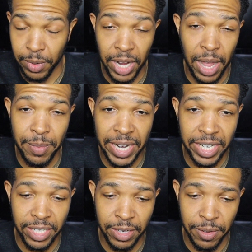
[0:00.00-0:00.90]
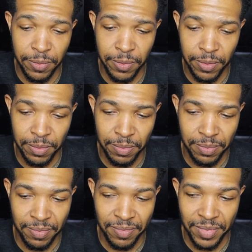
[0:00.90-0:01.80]
a combination of
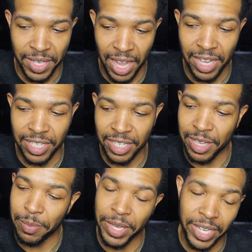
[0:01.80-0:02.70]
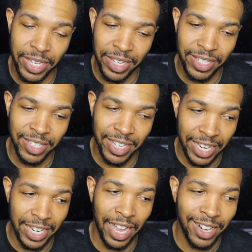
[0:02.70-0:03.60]
honestly me
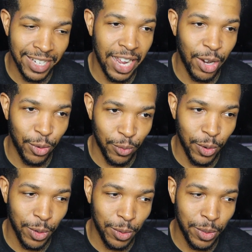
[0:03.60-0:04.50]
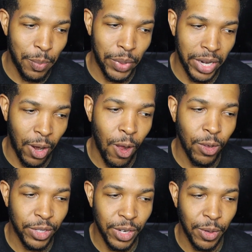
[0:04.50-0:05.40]
getting kind of tired of the fro, but
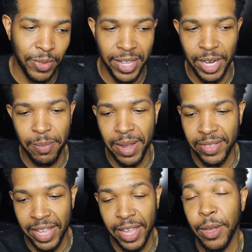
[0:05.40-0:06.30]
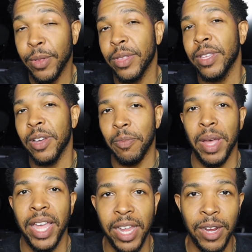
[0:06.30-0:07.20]
also thinking about the health of
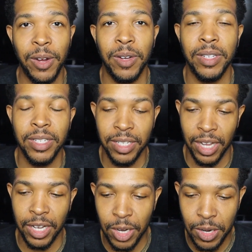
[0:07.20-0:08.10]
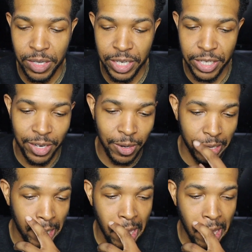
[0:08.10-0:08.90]
my hair along this journey.